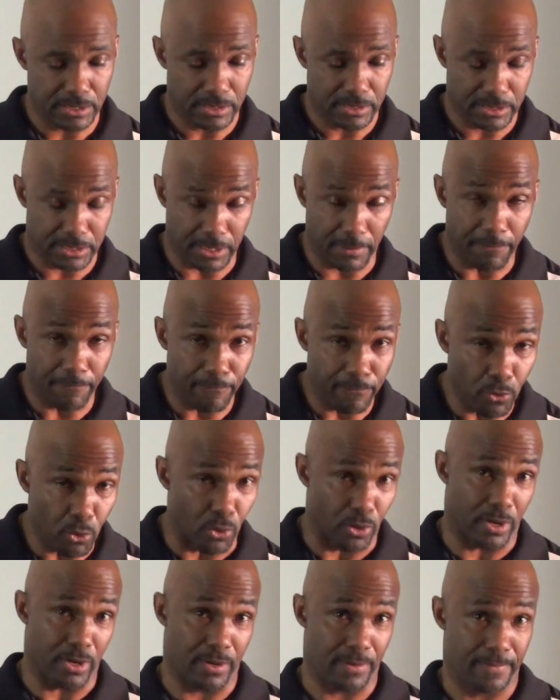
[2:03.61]
Step
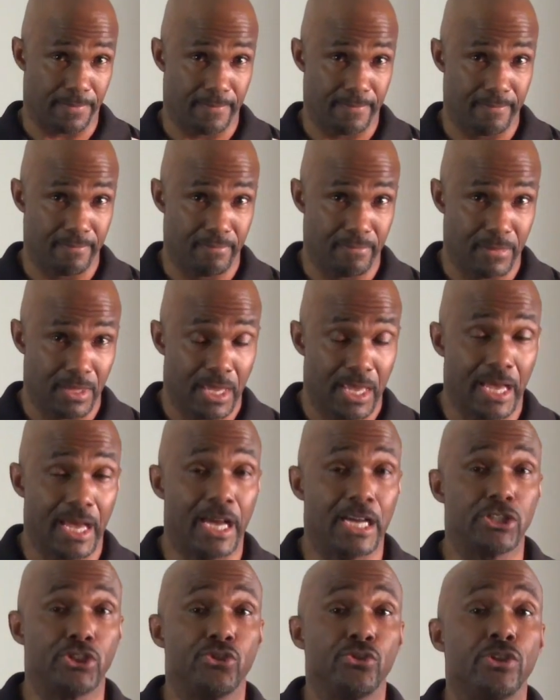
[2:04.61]
4,
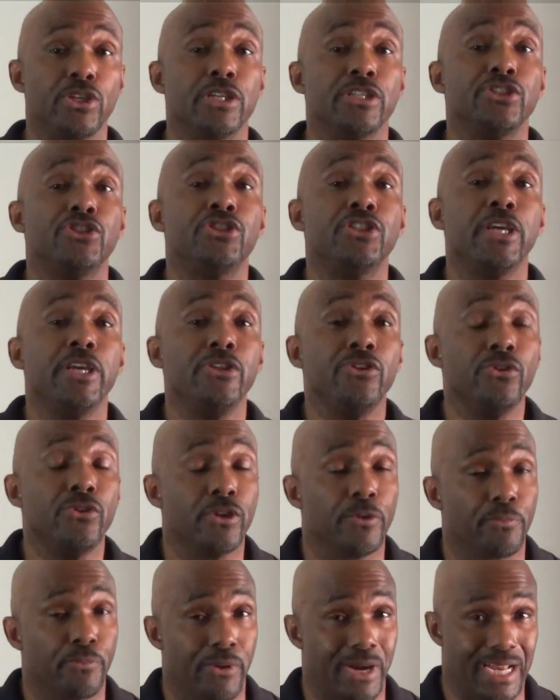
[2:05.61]
as you continue
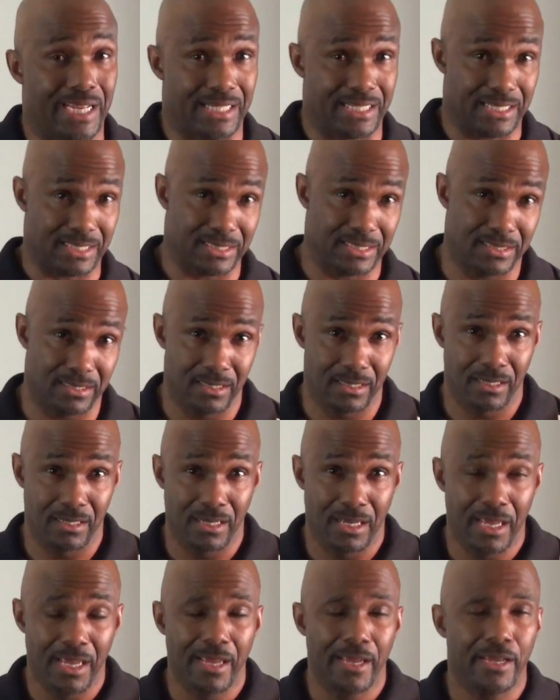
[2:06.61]
to practice,
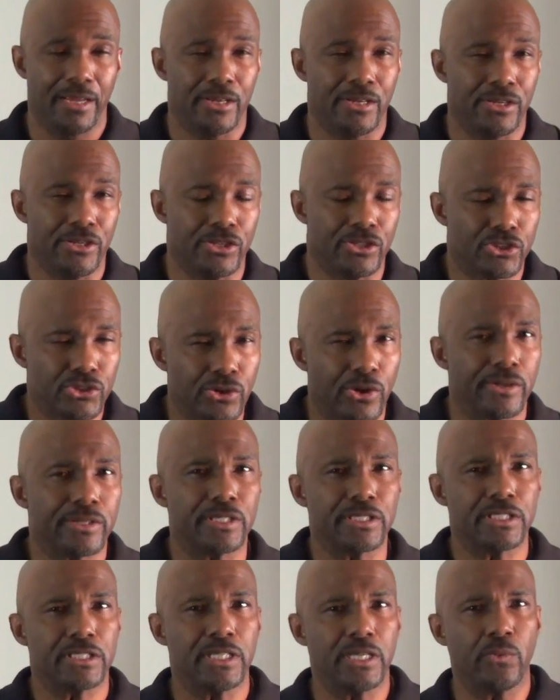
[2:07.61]
you start
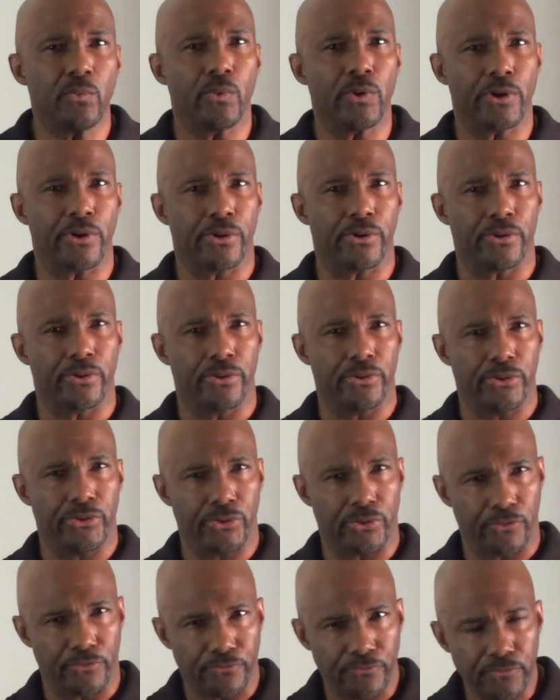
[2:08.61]
to see where
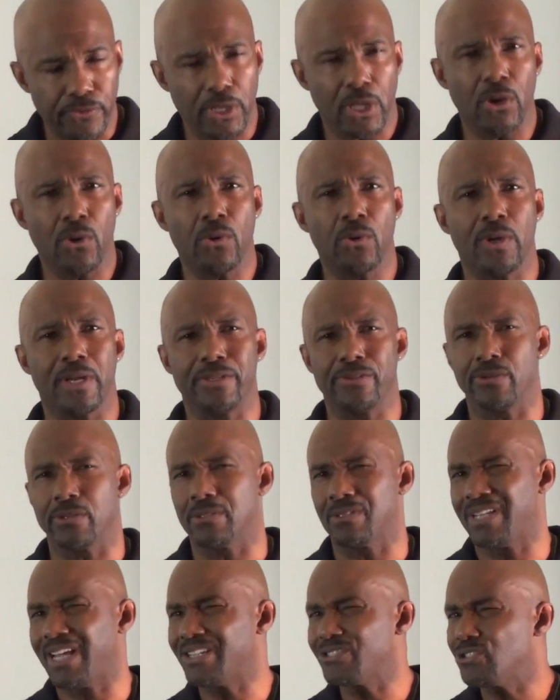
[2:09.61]
your flow and your
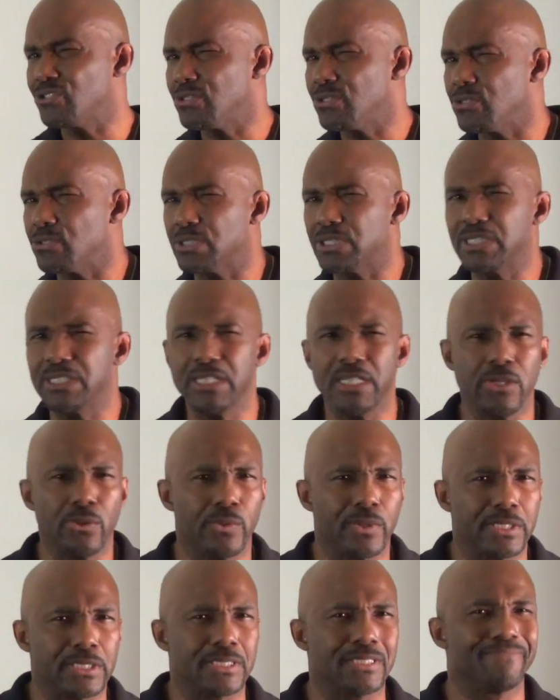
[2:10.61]
logical
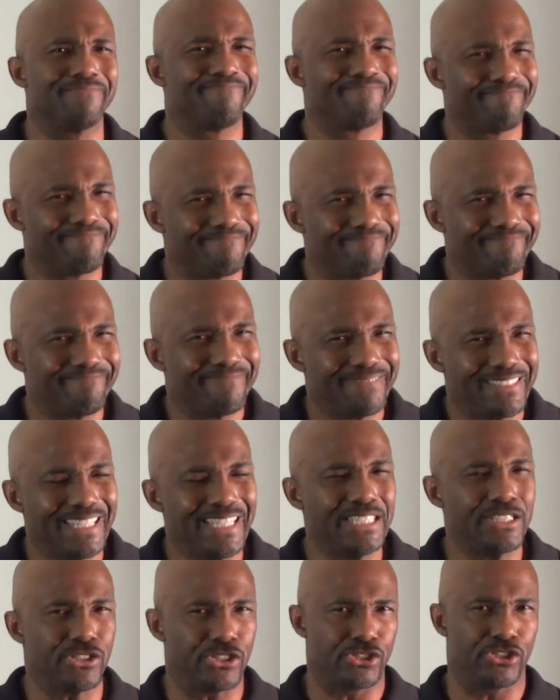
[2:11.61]
sequence
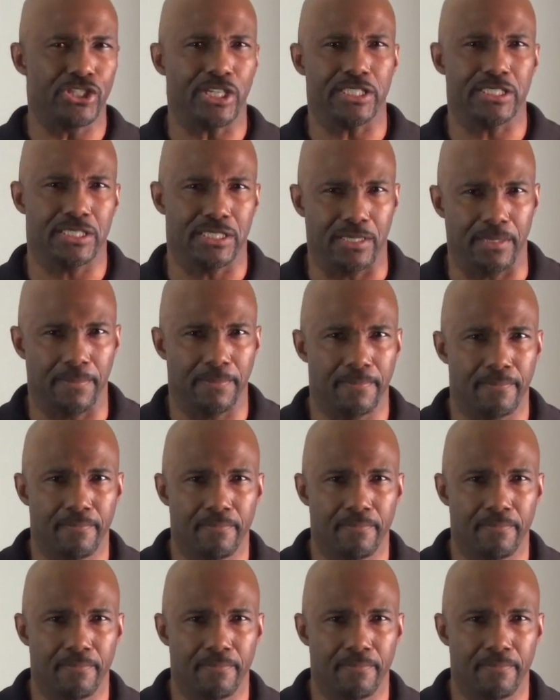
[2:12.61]
needs adjusting.